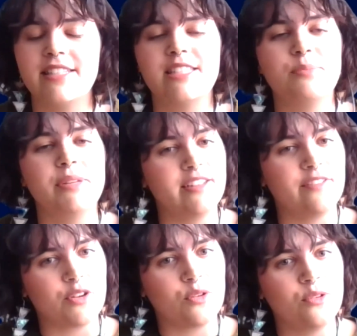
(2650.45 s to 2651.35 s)
it's been
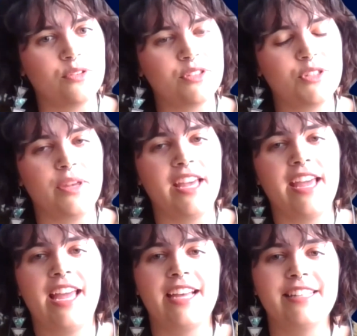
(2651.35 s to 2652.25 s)
difficult to
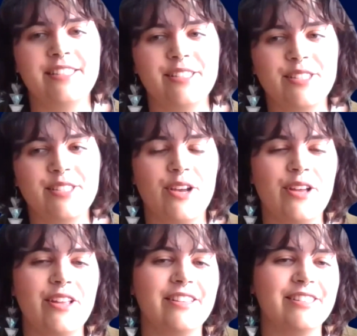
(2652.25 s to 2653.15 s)
get hands
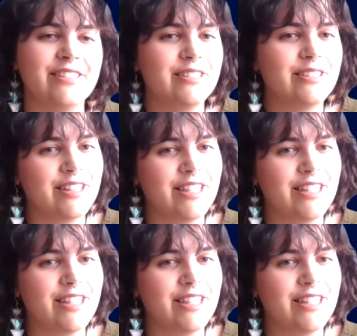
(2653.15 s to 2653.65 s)
on